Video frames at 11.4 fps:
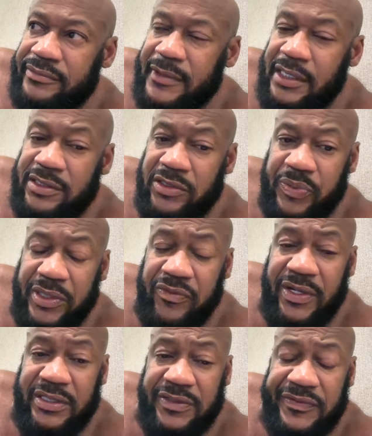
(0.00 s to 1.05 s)
He's going to spend the
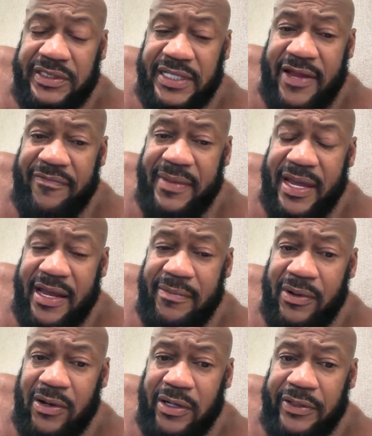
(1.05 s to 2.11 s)
rest of his life behind
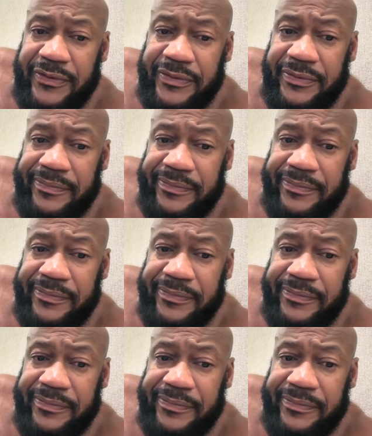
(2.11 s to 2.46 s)
bars